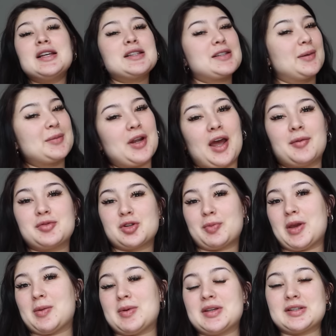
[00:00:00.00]
Sometimes your
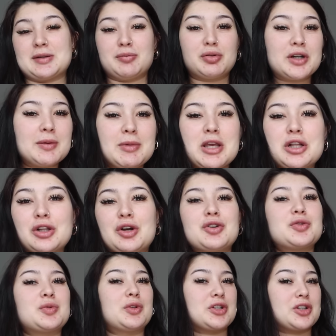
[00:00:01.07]
baby's in preemie
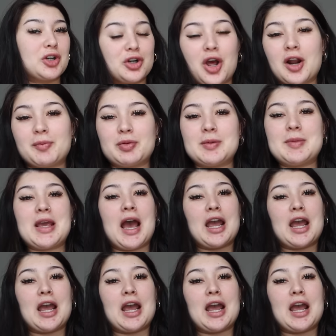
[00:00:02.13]
clothes when they're not a preemie.